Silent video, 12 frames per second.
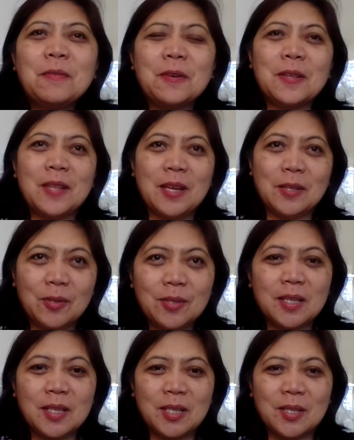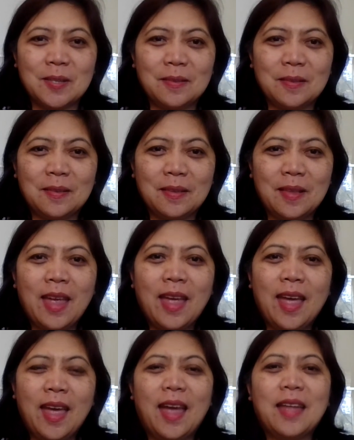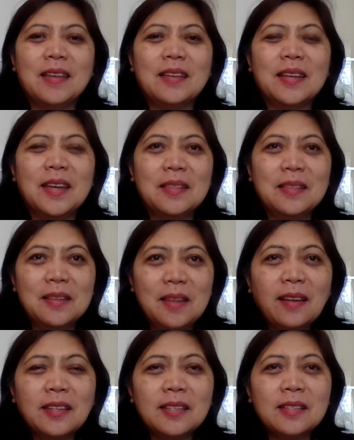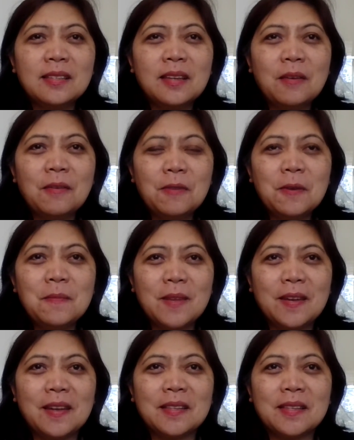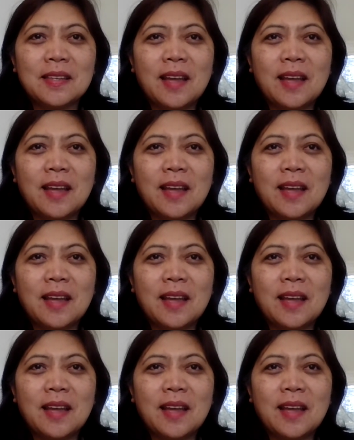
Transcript: for the introduction. And in the next few minutes,